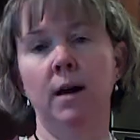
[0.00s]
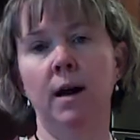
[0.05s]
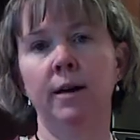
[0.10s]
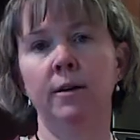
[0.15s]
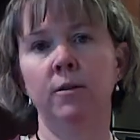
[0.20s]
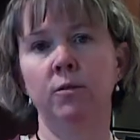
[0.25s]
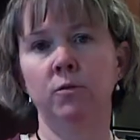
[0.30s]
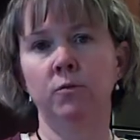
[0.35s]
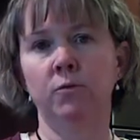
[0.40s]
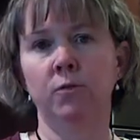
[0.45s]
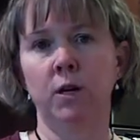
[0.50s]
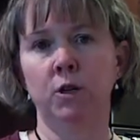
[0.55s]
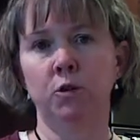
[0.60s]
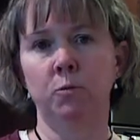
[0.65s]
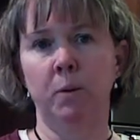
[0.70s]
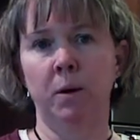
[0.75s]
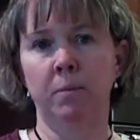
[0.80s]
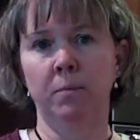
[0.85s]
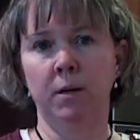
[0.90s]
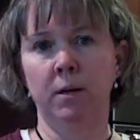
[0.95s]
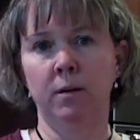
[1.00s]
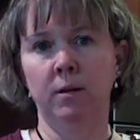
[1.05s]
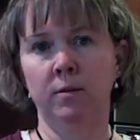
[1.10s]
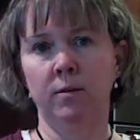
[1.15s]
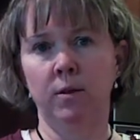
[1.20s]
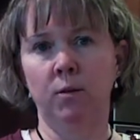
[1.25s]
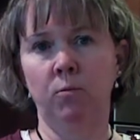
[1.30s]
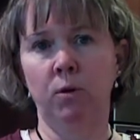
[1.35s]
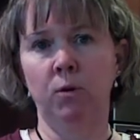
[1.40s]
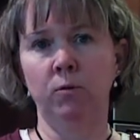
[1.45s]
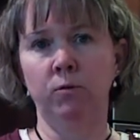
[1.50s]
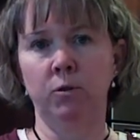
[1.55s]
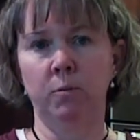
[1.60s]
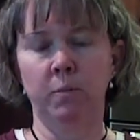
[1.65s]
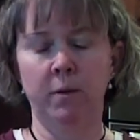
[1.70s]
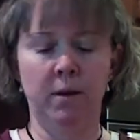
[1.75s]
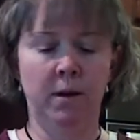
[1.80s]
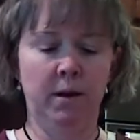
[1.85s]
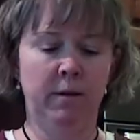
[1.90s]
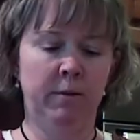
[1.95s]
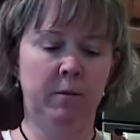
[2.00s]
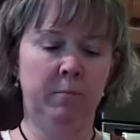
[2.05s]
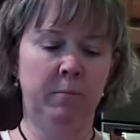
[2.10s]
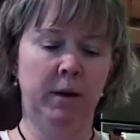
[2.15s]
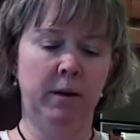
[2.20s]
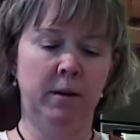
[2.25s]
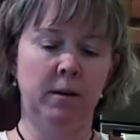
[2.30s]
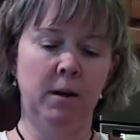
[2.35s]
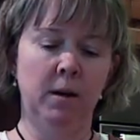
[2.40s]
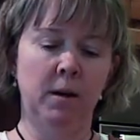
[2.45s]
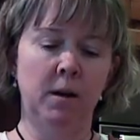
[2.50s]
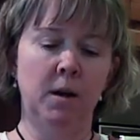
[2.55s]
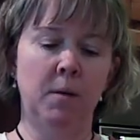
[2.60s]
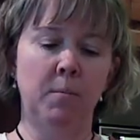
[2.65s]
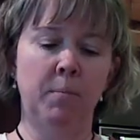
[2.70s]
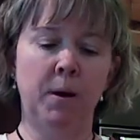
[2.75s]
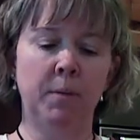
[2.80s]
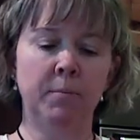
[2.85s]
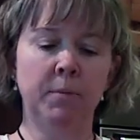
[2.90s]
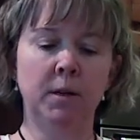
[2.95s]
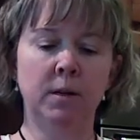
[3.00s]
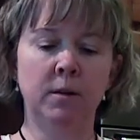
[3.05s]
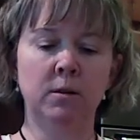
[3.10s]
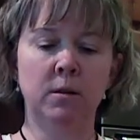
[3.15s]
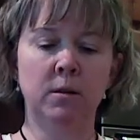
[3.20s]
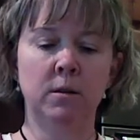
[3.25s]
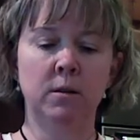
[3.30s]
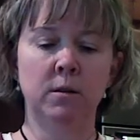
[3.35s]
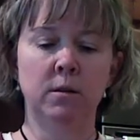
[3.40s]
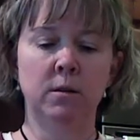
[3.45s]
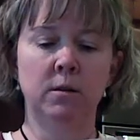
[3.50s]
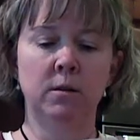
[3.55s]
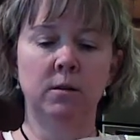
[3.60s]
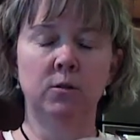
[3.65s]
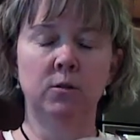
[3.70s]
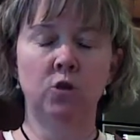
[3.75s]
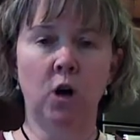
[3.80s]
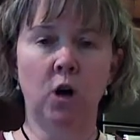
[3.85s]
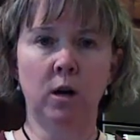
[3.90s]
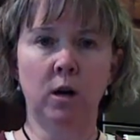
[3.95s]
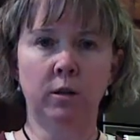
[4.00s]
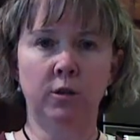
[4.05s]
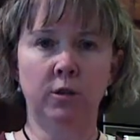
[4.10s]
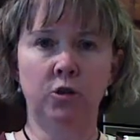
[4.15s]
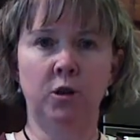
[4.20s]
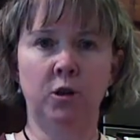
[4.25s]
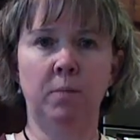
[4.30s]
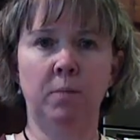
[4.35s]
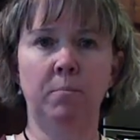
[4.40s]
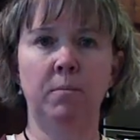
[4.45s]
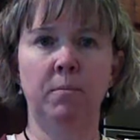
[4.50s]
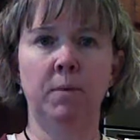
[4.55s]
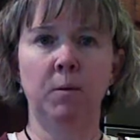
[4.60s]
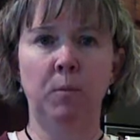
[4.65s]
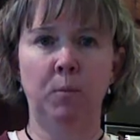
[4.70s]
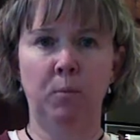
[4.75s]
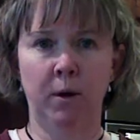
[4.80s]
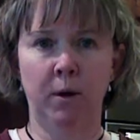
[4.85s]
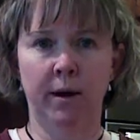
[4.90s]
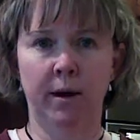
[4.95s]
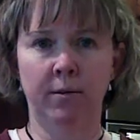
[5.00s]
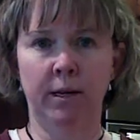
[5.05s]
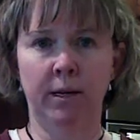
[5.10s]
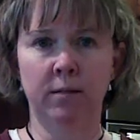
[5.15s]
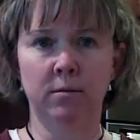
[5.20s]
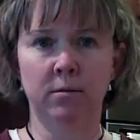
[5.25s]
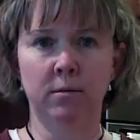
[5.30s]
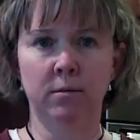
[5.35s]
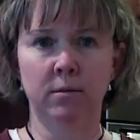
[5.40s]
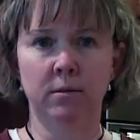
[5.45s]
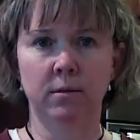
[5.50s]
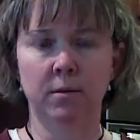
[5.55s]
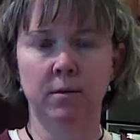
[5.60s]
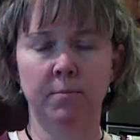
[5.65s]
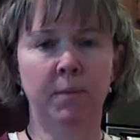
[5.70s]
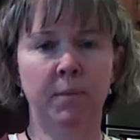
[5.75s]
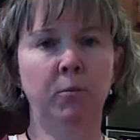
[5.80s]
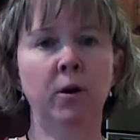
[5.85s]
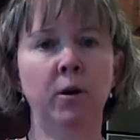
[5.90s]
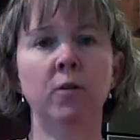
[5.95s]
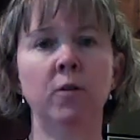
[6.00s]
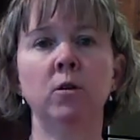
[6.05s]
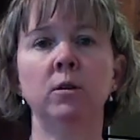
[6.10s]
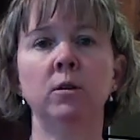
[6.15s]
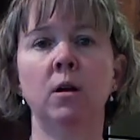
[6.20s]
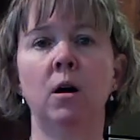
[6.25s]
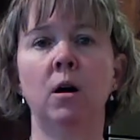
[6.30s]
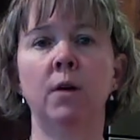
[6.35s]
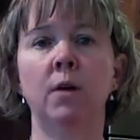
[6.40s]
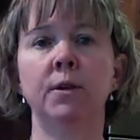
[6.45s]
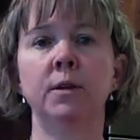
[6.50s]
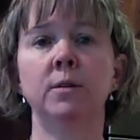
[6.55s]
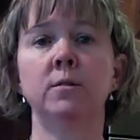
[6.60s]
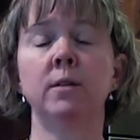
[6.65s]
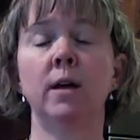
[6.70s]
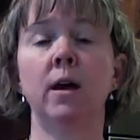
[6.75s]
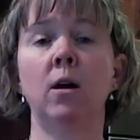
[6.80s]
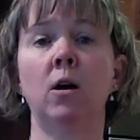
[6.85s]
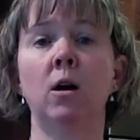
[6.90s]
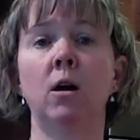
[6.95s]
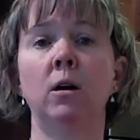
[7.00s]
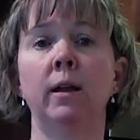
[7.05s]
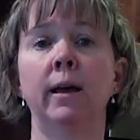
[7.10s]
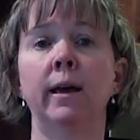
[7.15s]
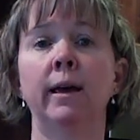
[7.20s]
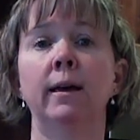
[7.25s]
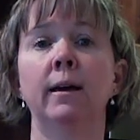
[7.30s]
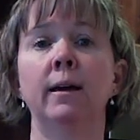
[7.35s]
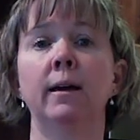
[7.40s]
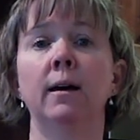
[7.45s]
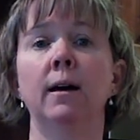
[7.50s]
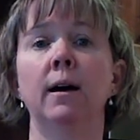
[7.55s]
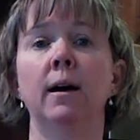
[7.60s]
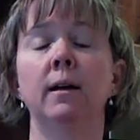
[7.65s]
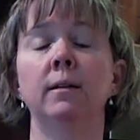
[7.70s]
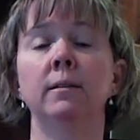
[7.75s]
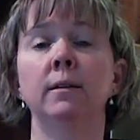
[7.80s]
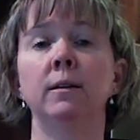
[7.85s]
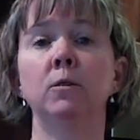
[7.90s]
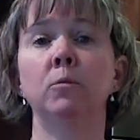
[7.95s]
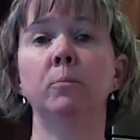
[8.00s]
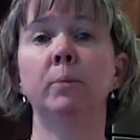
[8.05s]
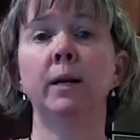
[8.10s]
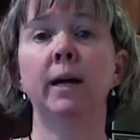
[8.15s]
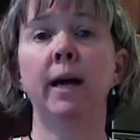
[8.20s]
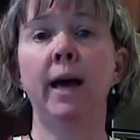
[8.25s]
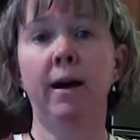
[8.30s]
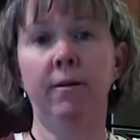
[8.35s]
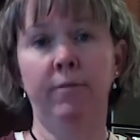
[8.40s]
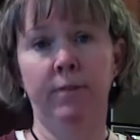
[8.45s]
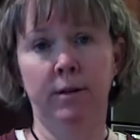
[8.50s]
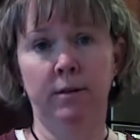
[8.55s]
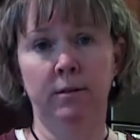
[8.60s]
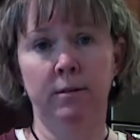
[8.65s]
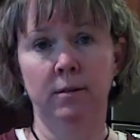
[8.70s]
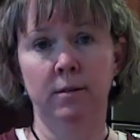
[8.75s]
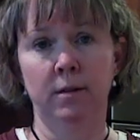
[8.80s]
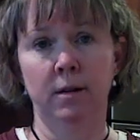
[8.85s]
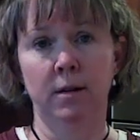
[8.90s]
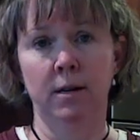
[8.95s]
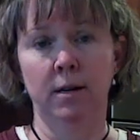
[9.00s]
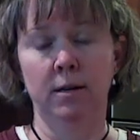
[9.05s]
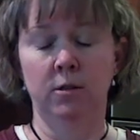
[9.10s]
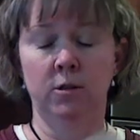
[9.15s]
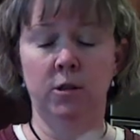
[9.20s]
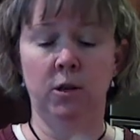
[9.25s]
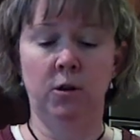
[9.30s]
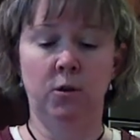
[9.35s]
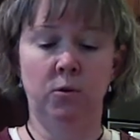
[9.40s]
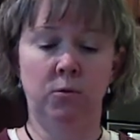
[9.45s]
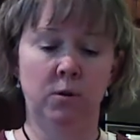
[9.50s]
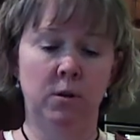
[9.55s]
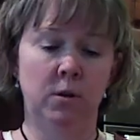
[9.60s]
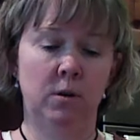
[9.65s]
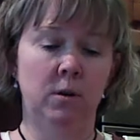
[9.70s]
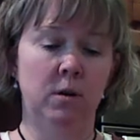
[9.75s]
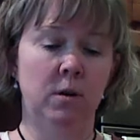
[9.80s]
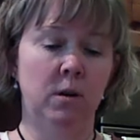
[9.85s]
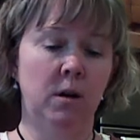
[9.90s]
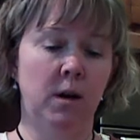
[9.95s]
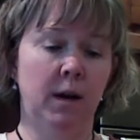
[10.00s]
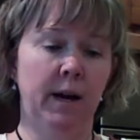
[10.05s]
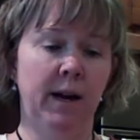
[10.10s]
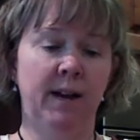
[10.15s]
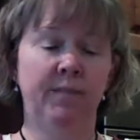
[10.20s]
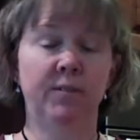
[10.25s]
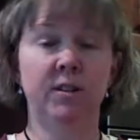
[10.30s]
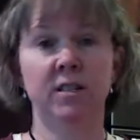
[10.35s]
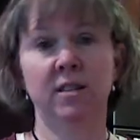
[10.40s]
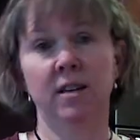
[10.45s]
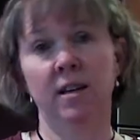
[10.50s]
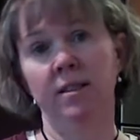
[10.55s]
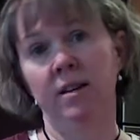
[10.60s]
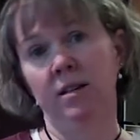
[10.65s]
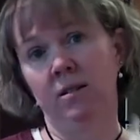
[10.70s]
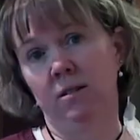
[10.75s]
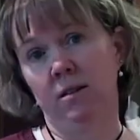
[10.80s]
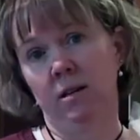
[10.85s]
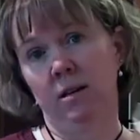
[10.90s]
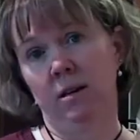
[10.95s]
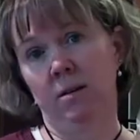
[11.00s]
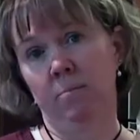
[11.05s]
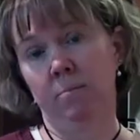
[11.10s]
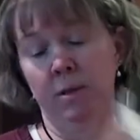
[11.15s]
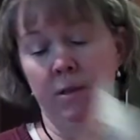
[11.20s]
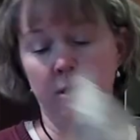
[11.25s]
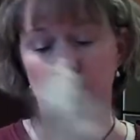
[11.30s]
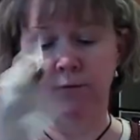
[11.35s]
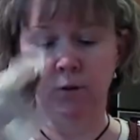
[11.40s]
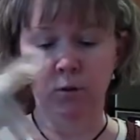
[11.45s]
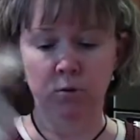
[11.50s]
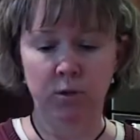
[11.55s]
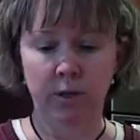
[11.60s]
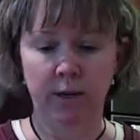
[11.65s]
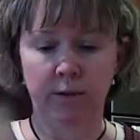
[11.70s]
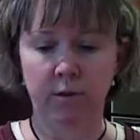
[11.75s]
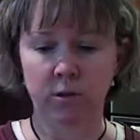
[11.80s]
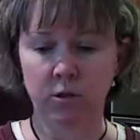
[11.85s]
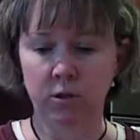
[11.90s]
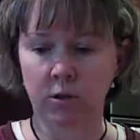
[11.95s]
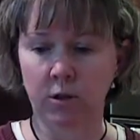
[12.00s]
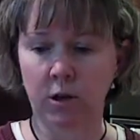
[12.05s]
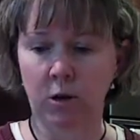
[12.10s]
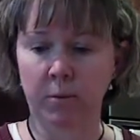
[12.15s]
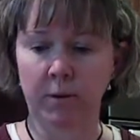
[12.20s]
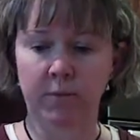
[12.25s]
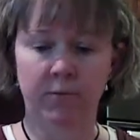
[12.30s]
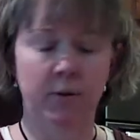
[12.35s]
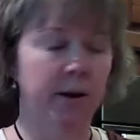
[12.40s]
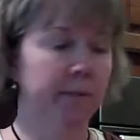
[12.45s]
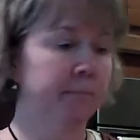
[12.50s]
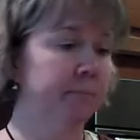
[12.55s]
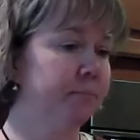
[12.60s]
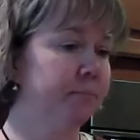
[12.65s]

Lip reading: use fresh pumpkin because I roast them in the oven, but pumpkin chocolate chip brownies. My brother-in-law thinks they are like a little bit of heaven. So I have to send these to him, but they're FoodSavered, so they'll be fine.